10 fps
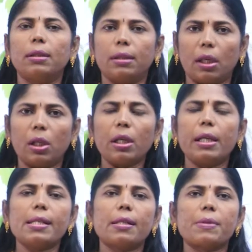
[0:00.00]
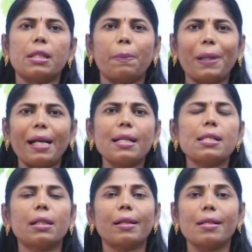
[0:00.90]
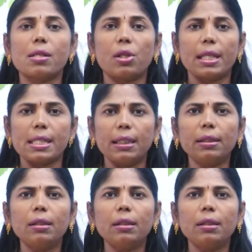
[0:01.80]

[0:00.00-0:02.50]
the organisms, the plants are considered as a